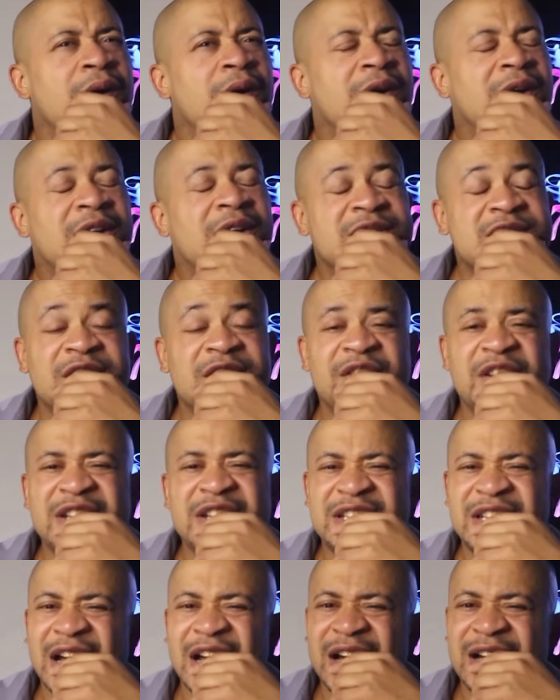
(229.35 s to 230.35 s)
Because if
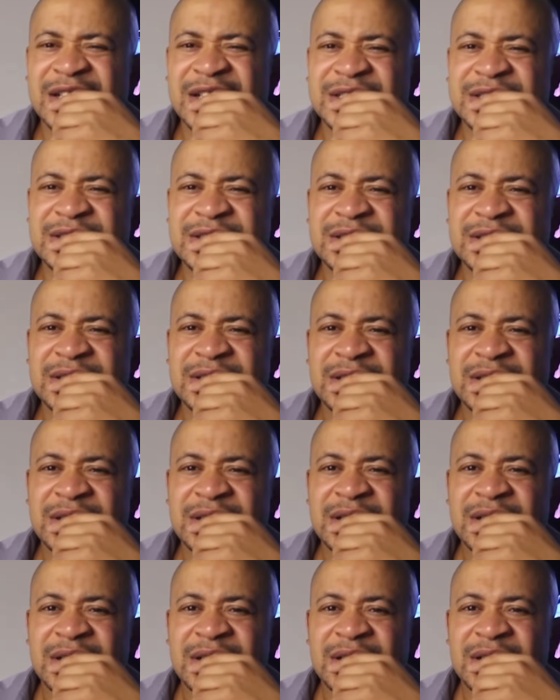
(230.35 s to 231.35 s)
he does,
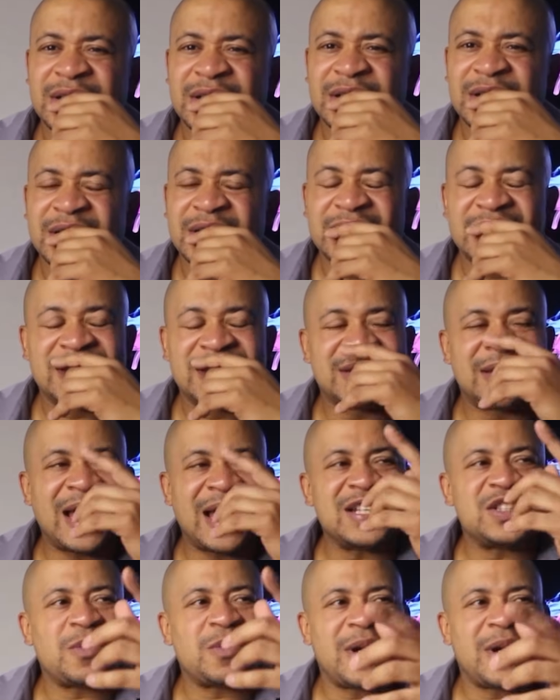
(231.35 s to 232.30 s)
that's